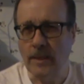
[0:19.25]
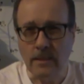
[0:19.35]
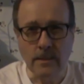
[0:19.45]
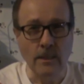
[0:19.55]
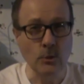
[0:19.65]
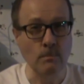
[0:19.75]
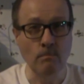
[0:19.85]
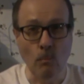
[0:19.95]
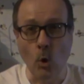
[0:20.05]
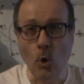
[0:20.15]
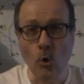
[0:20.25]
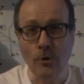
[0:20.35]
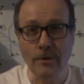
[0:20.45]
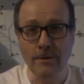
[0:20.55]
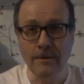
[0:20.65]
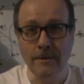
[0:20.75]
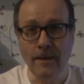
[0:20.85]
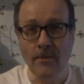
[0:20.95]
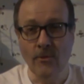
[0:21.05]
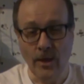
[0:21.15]
It does more
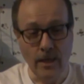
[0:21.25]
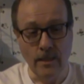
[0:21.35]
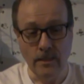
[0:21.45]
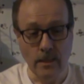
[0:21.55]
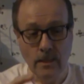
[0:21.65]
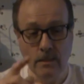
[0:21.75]
than